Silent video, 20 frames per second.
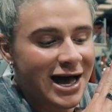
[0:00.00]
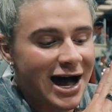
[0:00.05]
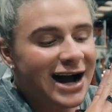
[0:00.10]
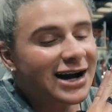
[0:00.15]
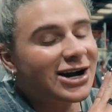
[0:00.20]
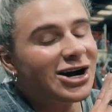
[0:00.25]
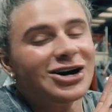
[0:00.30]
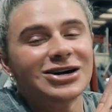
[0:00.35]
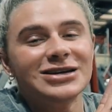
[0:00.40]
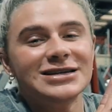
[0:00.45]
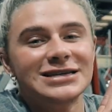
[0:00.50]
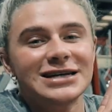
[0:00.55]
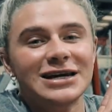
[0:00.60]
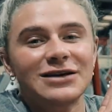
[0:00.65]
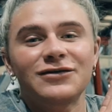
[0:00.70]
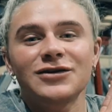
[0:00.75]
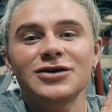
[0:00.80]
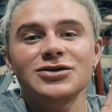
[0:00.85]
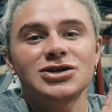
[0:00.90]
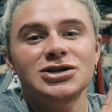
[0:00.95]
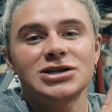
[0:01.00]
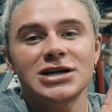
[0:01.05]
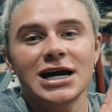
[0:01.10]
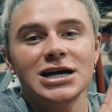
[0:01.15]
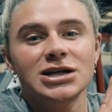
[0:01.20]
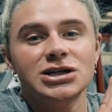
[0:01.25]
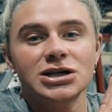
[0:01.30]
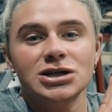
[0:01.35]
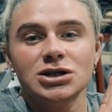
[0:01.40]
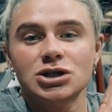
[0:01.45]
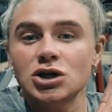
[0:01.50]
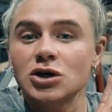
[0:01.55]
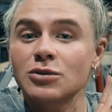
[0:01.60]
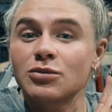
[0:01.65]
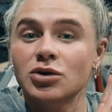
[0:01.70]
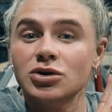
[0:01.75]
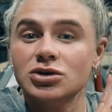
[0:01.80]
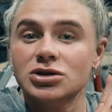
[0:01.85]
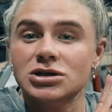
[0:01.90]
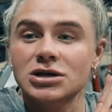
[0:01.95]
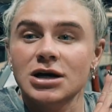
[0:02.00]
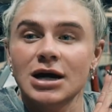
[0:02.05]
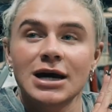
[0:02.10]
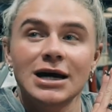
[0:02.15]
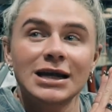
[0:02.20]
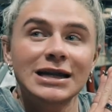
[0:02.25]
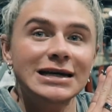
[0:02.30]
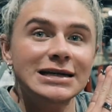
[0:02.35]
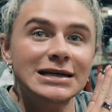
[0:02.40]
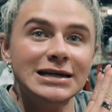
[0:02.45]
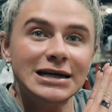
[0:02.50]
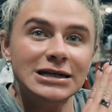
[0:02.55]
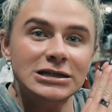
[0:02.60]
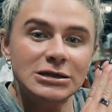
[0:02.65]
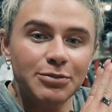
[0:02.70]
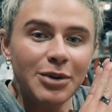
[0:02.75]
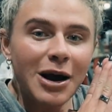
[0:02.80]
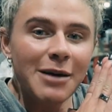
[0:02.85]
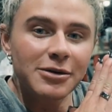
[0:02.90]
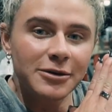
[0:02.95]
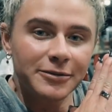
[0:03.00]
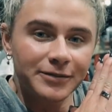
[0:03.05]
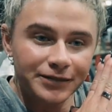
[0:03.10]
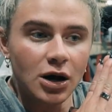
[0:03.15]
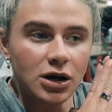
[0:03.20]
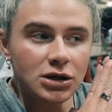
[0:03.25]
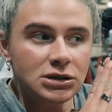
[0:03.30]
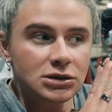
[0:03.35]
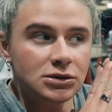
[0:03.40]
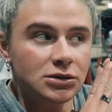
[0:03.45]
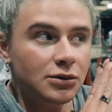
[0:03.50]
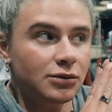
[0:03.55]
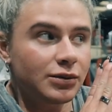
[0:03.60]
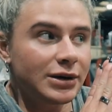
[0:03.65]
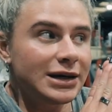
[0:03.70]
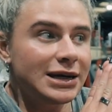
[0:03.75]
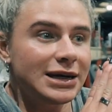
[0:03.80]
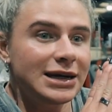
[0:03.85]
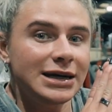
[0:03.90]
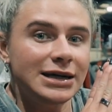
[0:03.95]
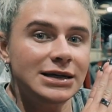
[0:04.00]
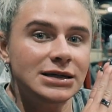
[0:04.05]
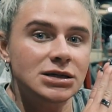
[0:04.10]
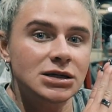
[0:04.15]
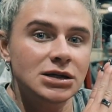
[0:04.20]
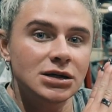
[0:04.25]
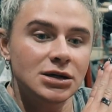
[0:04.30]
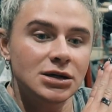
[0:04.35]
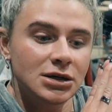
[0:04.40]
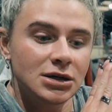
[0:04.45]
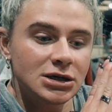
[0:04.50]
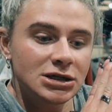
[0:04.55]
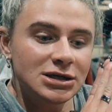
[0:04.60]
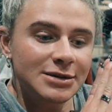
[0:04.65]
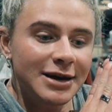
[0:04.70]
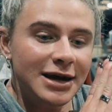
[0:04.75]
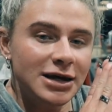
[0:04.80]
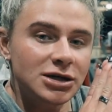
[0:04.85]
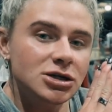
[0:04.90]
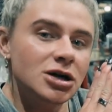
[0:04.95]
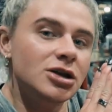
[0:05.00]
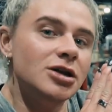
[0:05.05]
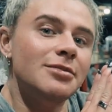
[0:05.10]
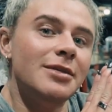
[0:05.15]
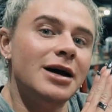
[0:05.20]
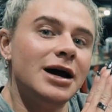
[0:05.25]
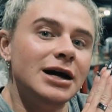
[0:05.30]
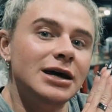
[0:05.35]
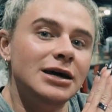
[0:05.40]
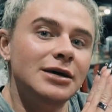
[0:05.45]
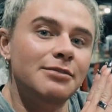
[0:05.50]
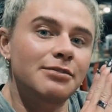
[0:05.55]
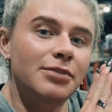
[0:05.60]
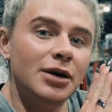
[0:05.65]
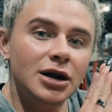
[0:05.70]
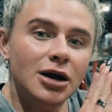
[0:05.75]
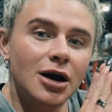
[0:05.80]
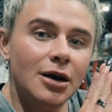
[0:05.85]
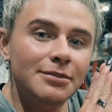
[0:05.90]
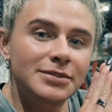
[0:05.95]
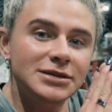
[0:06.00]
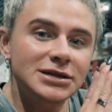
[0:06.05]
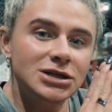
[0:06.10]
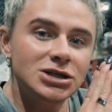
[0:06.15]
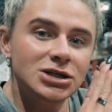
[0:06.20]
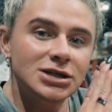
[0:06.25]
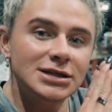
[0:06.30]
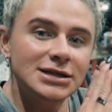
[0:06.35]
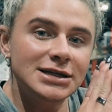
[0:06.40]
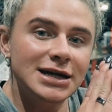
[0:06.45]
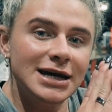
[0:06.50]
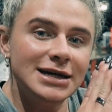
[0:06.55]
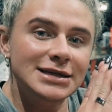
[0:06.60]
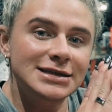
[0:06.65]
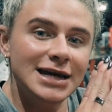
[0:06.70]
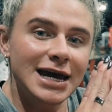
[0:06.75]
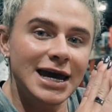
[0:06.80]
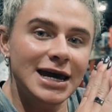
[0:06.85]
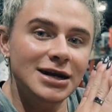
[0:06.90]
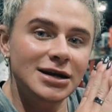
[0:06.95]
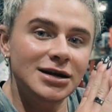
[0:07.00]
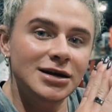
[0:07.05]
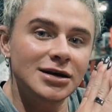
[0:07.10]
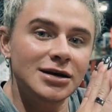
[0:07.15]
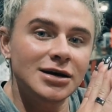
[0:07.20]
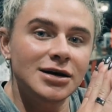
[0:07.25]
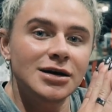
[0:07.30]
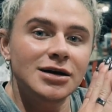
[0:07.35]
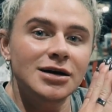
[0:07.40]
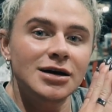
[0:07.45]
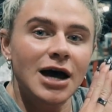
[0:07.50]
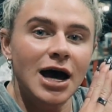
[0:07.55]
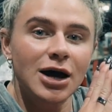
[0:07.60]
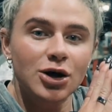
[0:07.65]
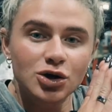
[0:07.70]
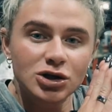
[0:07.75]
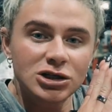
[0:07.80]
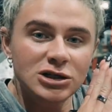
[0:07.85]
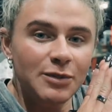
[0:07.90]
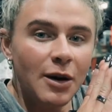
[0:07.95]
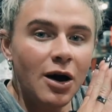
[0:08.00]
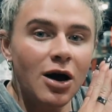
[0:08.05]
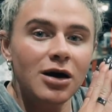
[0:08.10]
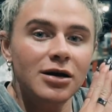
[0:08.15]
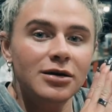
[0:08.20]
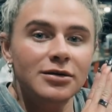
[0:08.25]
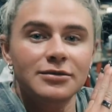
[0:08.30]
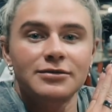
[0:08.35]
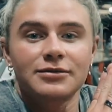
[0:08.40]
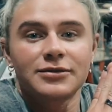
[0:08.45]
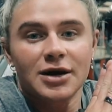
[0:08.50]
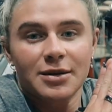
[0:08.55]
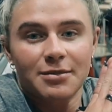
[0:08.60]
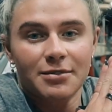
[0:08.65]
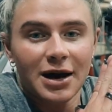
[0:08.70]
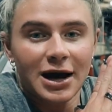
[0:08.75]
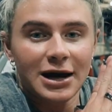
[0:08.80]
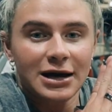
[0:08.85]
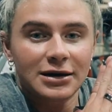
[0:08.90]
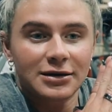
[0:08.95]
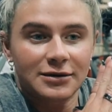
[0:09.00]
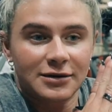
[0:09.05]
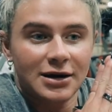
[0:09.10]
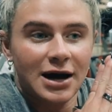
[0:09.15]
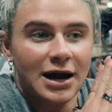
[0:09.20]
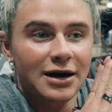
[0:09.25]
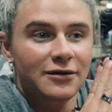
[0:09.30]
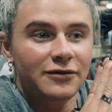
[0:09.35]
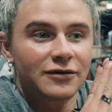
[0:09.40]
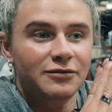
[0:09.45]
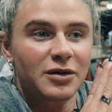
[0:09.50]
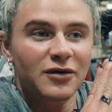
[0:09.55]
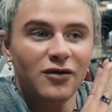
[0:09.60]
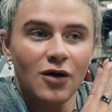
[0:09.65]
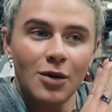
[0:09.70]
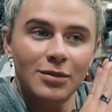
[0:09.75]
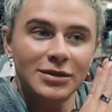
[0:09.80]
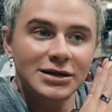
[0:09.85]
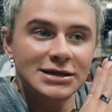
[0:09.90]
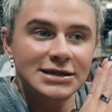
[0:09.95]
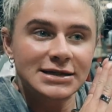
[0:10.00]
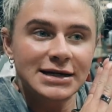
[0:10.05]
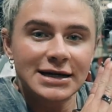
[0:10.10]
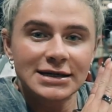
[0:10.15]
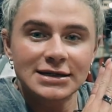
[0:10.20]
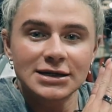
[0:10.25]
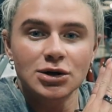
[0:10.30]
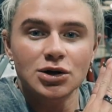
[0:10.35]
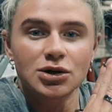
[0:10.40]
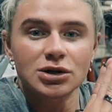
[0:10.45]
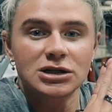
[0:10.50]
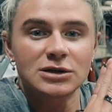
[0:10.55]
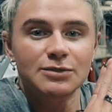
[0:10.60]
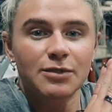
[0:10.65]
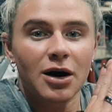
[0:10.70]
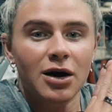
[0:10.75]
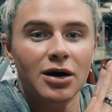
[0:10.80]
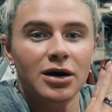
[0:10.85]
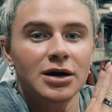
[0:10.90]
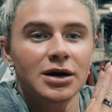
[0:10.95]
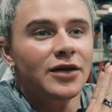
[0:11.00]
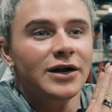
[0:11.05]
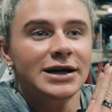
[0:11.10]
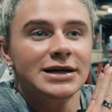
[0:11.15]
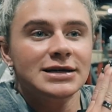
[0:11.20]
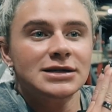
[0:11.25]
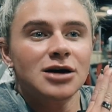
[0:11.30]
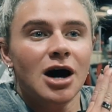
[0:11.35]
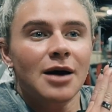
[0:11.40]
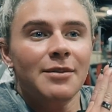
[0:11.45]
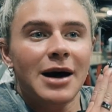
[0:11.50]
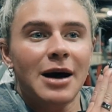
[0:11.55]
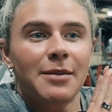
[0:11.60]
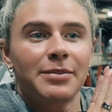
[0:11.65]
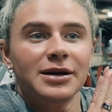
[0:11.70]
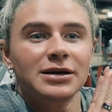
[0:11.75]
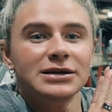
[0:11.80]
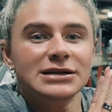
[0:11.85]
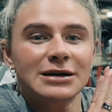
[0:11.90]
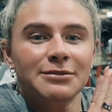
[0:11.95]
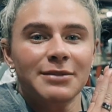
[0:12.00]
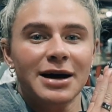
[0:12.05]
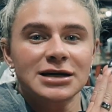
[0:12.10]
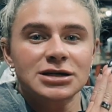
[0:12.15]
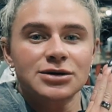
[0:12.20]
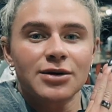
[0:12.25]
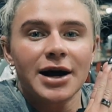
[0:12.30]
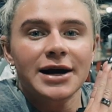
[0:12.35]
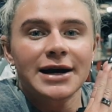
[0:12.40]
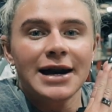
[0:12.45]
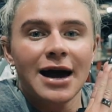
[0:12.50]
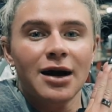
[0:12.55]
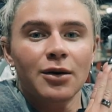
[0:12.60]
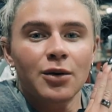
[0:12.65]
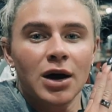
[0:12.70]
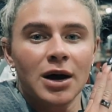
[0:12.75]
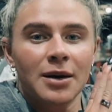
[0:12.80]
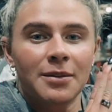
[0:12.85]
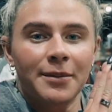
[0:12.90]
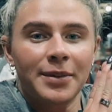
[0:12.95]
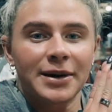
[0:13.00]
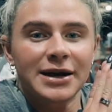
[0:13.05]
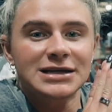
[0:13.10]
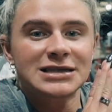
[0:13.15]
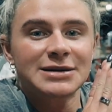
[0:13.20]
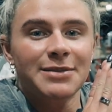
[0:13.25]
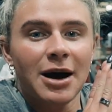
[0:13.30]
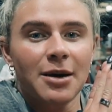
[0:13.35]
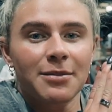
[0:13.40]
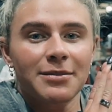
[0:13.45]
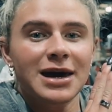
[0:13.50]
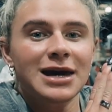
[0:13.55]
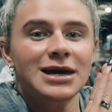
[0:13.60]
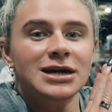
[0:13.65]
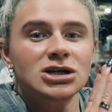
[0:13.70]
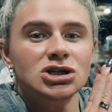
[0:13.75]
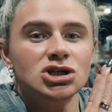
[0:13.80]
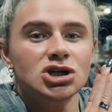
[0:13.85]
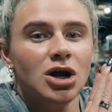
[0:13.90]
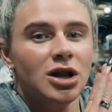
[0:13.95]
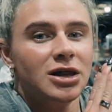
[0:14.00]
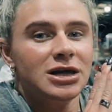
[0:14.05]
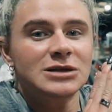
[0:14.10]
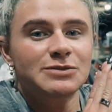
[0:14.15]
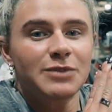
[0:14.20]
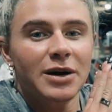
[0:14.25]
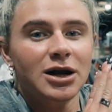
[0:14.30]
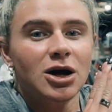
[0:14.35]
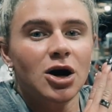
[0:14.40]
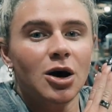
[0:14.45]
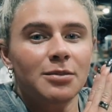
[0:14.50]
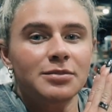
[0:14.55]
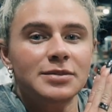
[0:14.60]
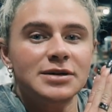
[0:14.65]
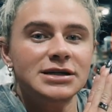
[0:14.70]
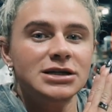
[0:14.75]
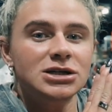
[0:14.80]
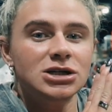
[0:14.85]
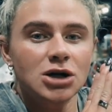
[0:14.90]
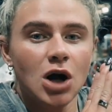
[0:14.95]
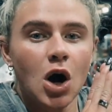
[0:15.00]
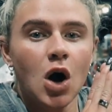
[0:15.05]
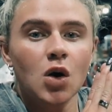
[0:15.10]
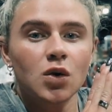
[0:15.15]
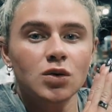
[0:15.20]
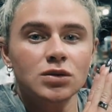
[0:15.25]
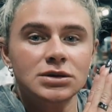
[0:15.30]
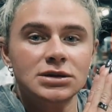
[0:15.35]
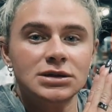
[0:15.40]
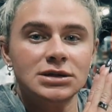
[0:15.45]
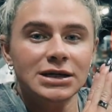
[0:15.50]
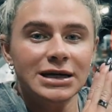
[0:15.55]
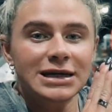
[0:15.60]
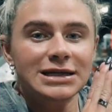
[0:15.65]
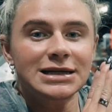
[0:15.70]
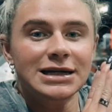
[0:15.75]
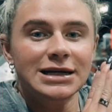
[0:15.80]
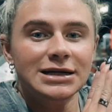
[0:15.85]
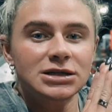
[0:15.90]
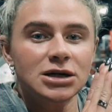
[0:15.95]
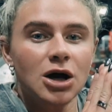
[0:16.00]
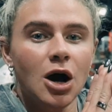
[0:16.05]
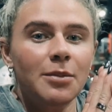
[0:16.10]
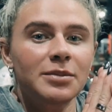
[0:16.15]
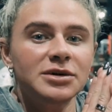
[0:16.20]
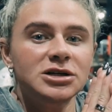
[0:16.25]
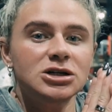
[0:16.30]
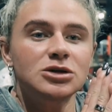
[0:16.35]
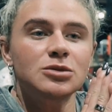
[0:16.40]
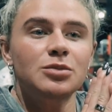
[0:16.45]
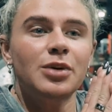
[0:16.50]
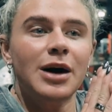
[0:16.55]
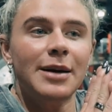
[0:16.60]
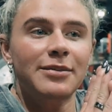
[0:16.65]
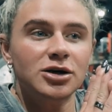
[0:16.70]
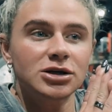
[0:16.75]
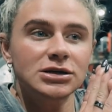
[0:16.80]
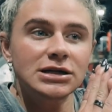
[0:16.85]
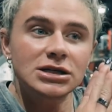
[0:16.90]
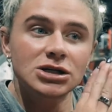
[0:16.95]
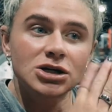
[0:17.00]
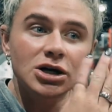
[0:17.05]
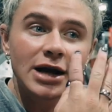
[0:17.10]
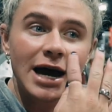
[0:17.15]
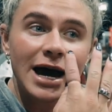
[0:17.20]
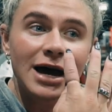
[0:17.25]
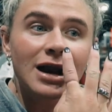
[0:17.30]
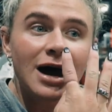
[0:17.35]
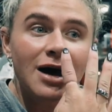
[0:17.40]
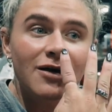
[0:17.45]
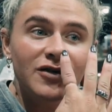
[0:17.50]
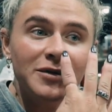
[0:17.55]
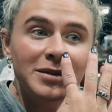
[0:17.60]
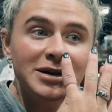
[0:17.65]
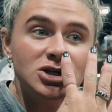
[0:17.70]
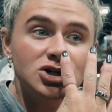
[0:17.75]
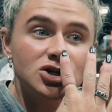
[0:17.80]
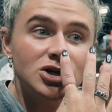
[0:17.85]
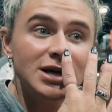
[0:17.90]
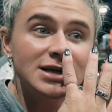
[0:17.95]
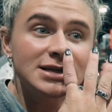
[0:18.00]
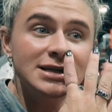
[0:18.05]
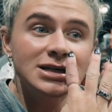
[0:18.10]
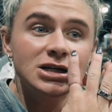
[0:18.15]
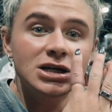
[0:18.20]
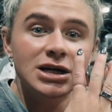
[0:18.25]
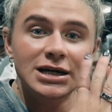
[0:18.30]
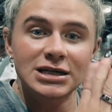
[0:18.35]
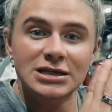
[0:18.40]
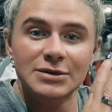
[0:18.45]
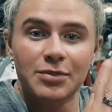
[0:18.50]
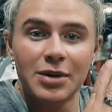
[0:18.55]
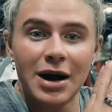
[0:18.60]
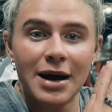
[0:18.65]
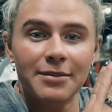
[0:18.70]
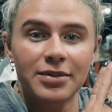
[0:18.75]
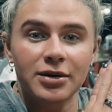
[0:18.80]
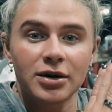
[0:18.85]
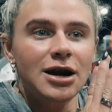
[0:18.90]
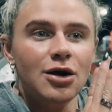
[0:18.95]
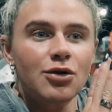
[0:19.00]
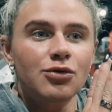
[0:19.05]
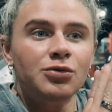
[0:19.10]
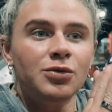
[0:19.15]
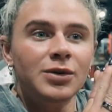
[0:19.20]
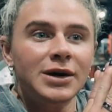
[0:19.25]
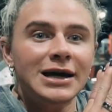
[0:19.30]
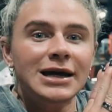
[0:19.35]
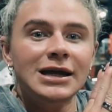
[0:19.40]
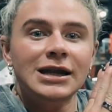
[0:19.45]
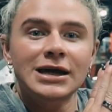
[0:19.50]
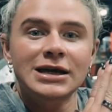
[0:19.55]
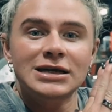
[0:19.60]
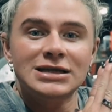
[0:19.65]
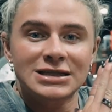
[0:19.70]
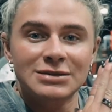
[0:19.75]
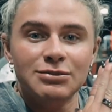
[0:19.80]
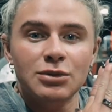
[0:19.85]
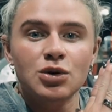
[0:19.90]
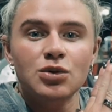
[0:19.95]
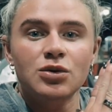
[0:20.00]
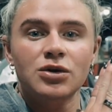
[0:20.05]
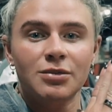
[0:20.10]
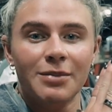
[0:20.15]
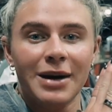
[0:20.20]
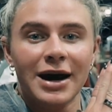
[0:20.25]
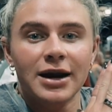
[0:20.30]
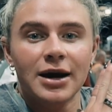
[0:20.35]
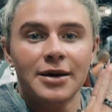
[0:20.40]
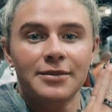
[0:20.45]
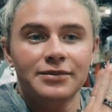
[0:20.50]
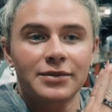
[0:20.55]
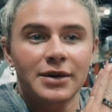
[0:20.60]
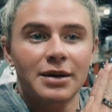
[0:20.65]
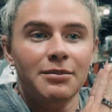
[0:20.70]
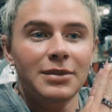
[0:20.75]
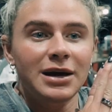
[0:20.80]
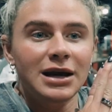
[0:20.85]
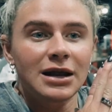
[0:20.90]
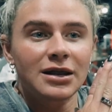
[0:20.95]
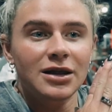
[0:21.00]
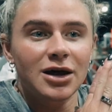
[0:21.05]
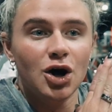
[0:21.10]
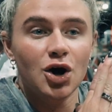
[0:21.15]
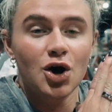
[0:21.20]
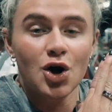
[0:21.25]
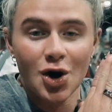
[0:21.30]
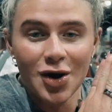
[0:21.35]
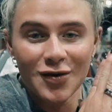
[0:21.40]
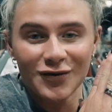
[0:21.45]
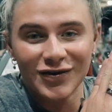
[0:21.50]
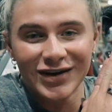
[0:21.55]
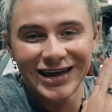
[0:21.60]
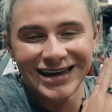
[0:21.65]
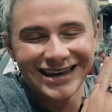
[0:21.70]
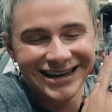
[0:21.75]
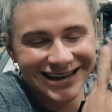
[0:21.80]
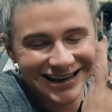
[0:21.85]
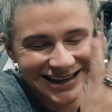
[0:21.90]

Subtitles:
I can't see foods changing too much leading into prep because we need to make sure that my body composition stays in a good spot, that my kind of performance stays in a good spot. Not that it's not about building mass right now, but it's about making sure that this body composition holds leading into competition prep, because it's going to allow for me to transition into prep in a really smooth manner, meaning that hopefully,